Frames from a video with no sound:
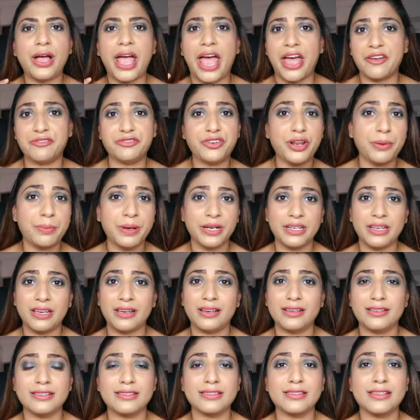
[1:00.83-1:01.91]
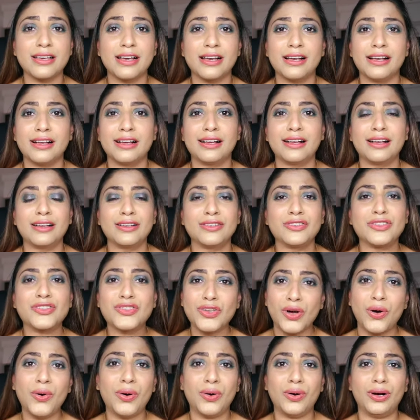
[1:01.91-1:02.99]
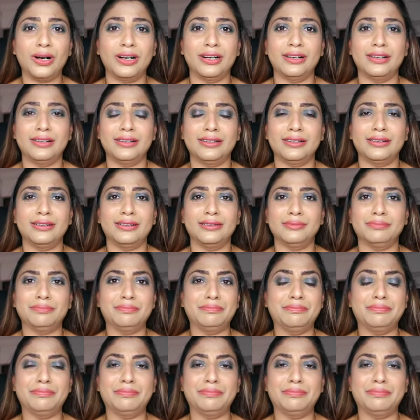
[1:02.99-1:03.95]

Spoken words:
everybody is so